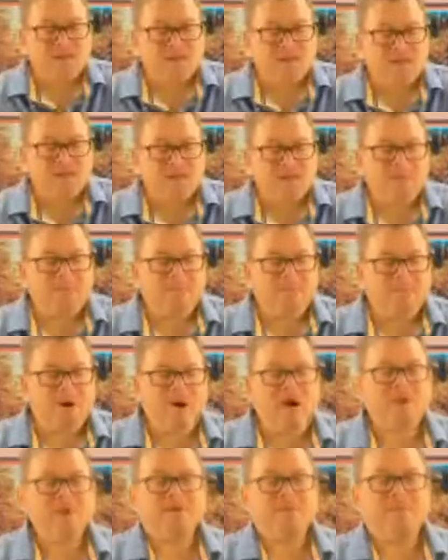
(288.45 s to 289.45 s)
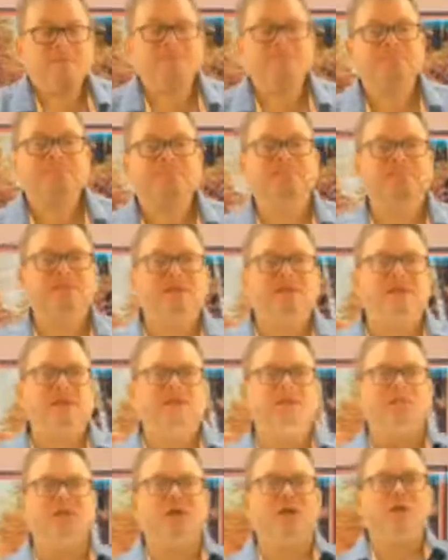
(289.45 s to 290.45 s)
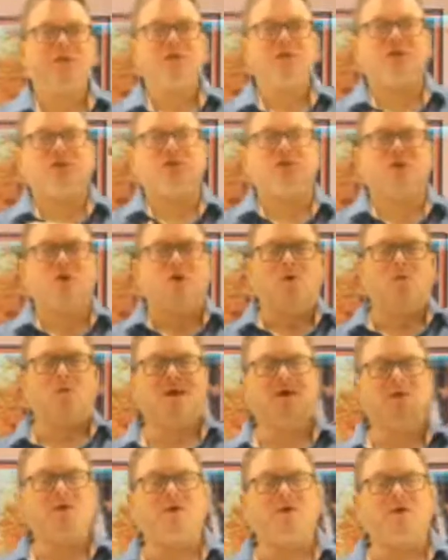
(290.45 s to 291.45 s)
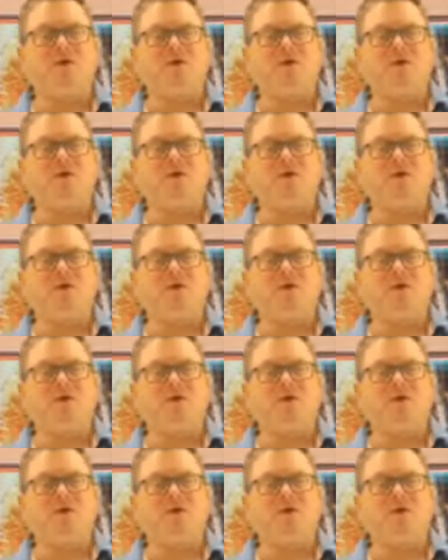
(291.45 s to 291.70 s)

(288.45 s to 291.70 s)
bottom is low, right? You got market